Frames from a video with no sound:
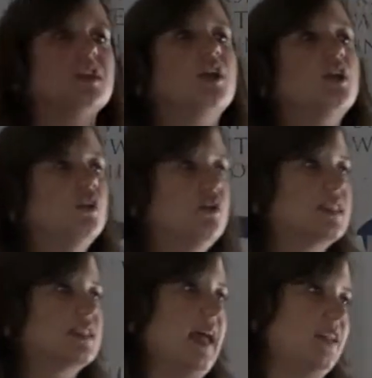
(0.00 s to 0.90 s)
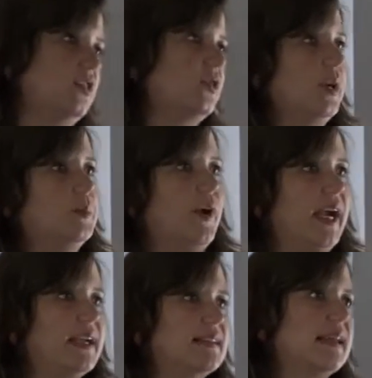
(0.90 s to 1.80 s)
includes statutory
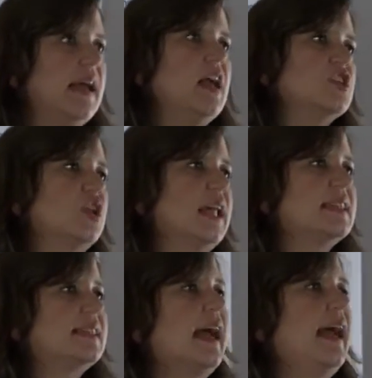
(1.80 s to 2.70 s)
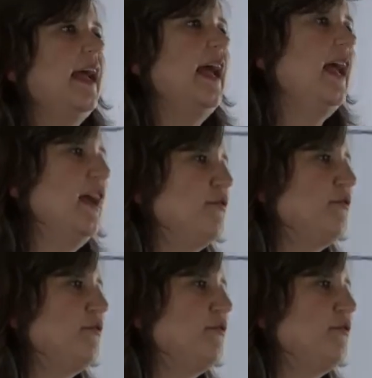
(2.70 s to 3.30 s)
breaks. So let's say if